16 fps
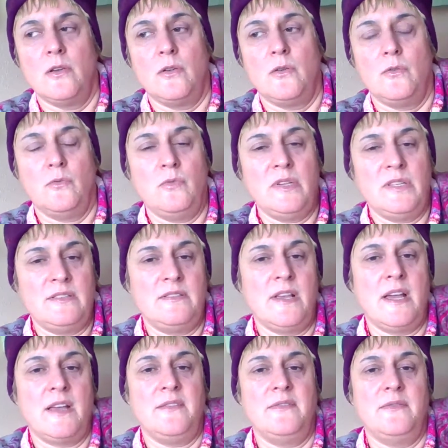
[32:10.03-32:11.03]
with
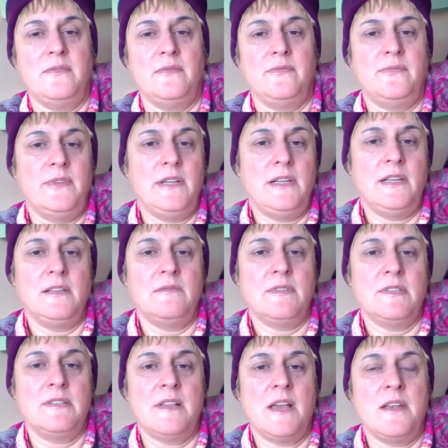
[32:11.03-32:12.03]
that feeling,
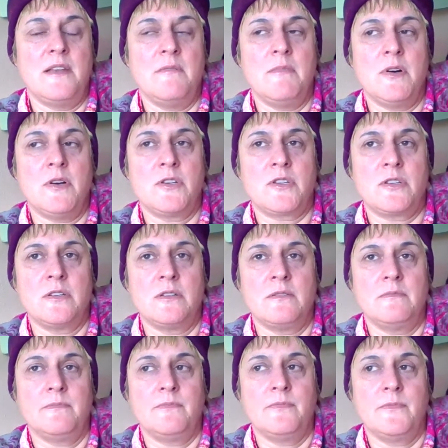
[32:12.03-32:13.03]
with that emotion,
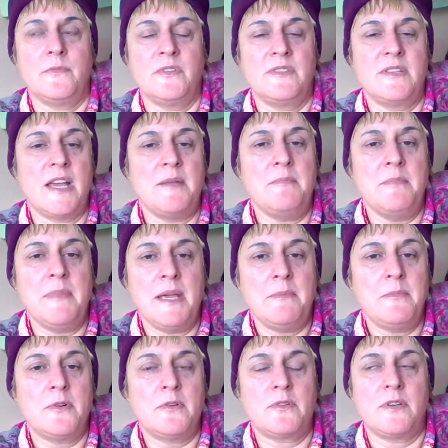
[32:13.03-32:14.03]
with that
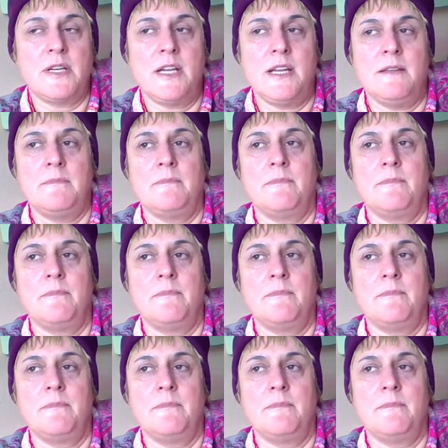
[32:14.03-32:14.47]
memory,